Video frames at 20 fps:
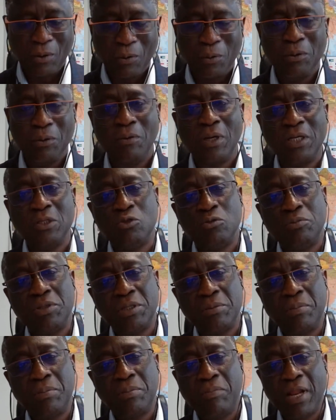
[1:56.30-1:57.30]
We want to be
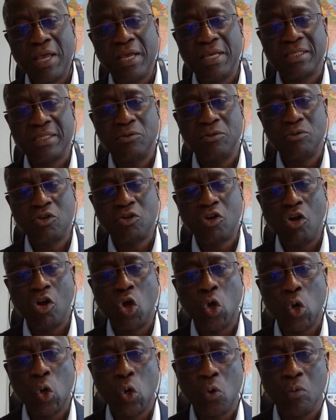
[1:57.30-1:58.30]
place you call
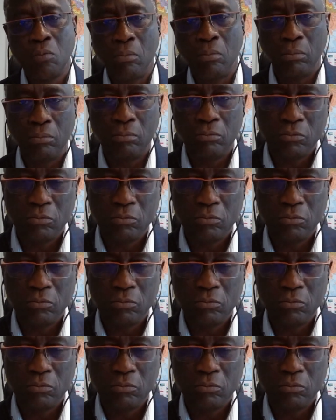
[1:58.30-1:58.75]
home